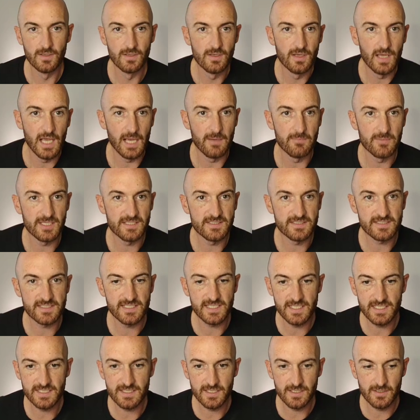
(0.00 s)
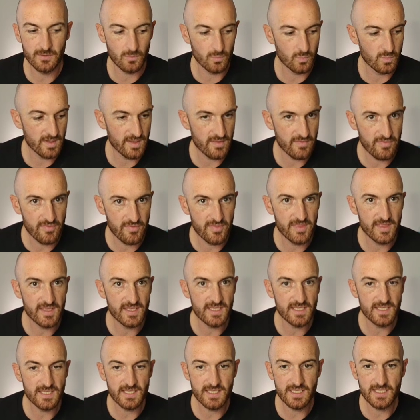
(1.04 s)
And we can see that with
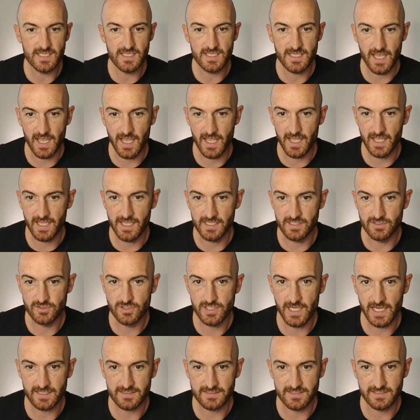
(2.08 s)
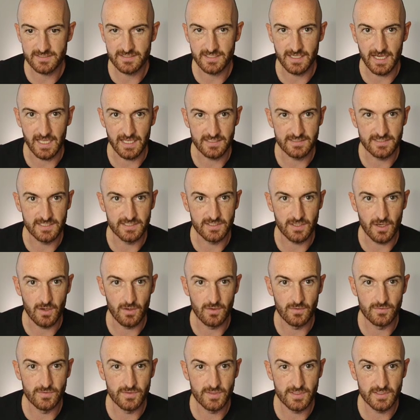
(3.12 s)
the injector selected
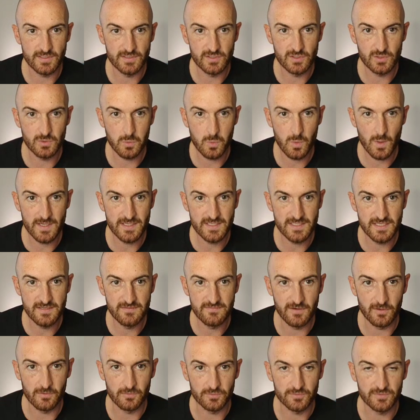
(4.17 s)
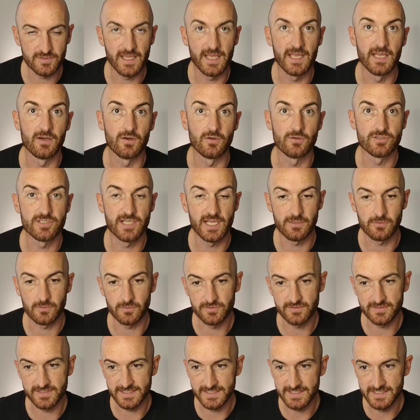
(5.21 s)
on the 20 volt scale on channel
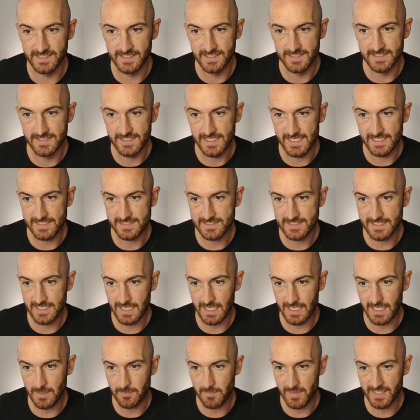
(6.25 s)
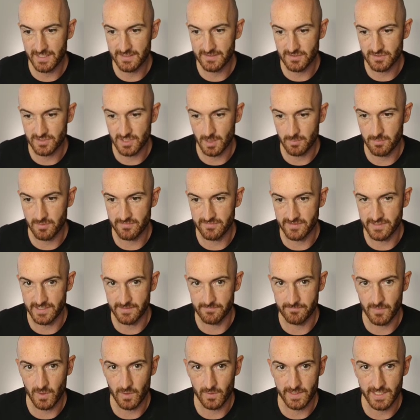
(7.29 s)
C, it's clipping the top of it.
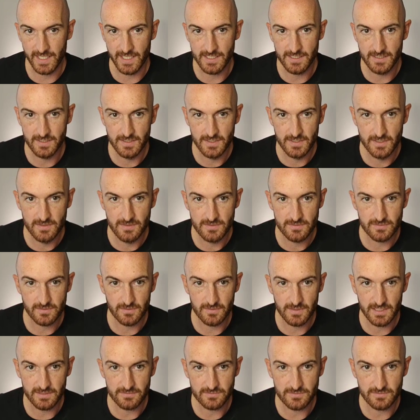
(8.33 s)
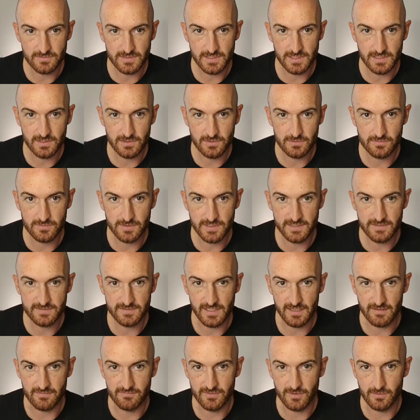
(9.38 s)
Okay, so let's just increase
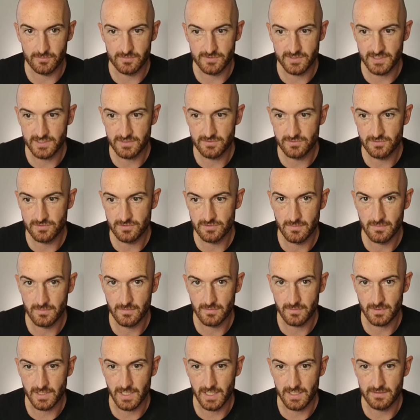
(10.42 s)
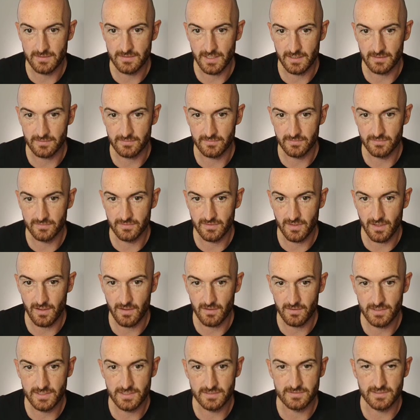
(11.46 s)
that voltage. Okay, that's the
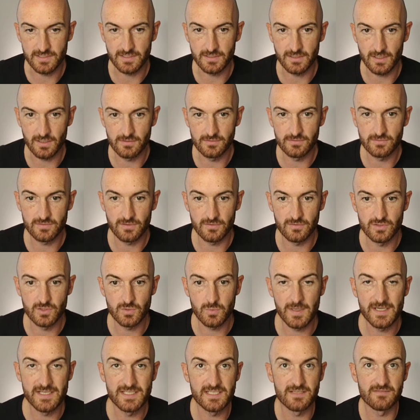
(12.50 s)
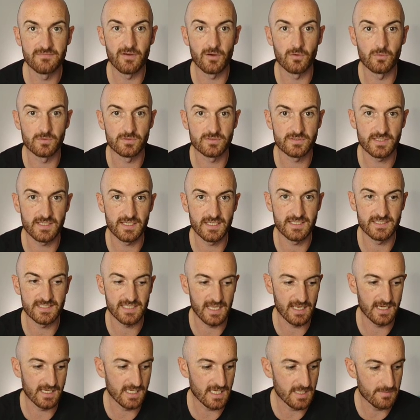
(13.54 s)
highest it goes, so 20 volts is
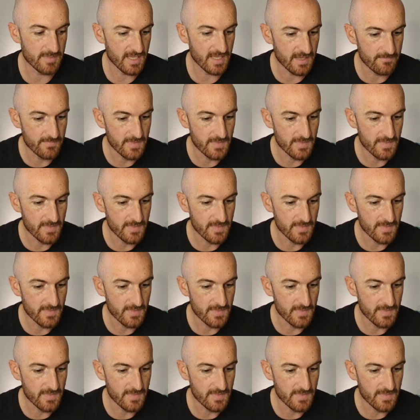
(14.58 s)
our limit.